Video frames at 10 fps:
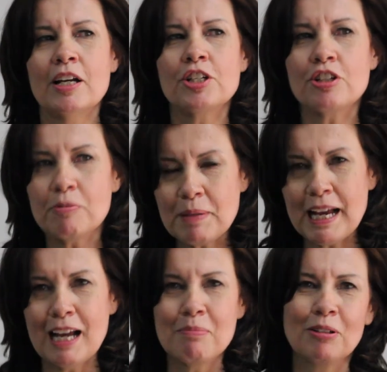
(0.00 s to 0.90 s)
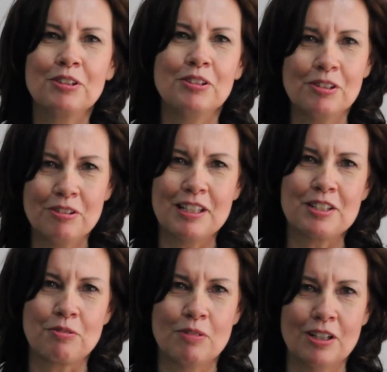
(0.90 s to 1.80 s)
should be able to do
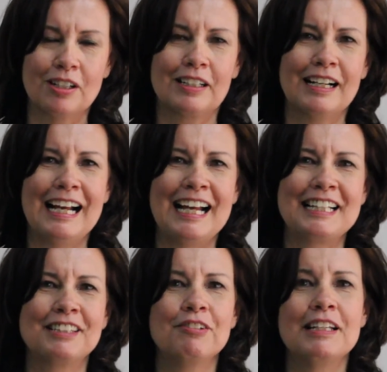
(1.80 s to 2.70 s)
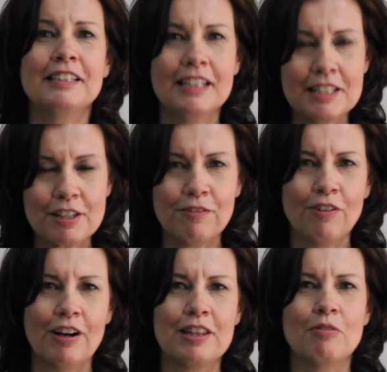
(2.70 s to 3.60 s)
this work and to
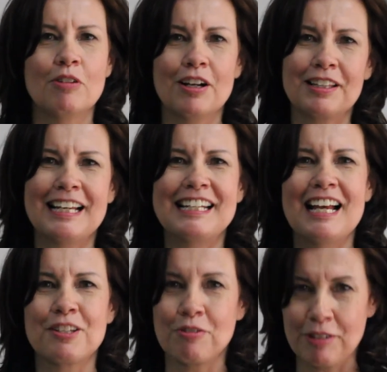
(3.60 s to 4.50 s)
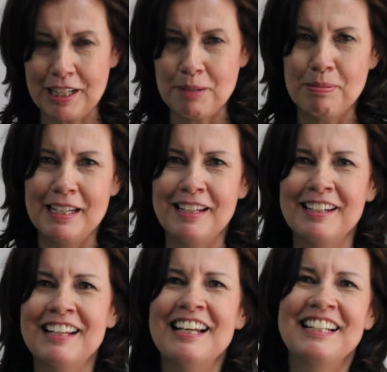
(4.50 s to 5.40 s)
intensify the work that has already
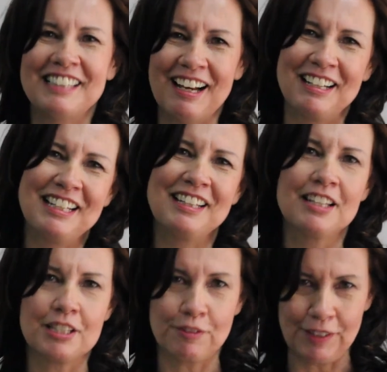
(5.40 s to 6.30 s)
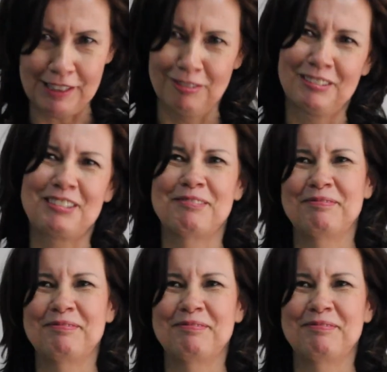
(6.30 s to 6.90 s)
been done in this field.